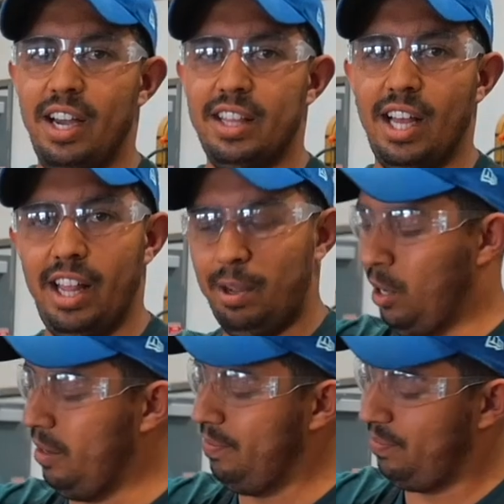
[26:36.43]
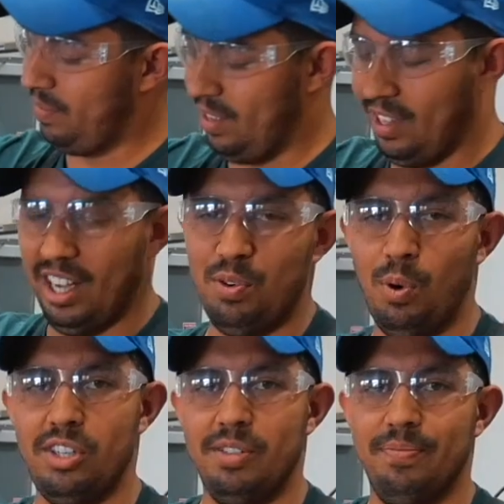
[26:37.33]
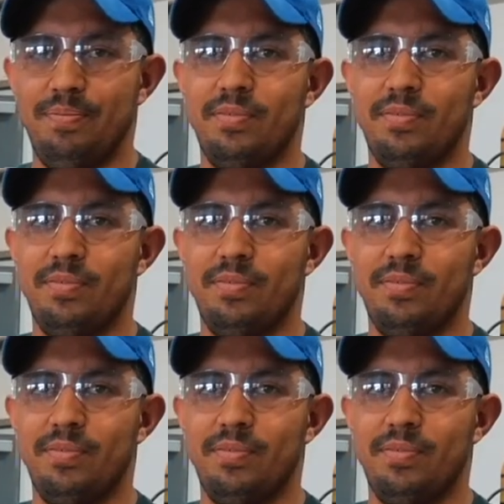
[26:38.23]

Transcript: hit that like button. And thanks for watching.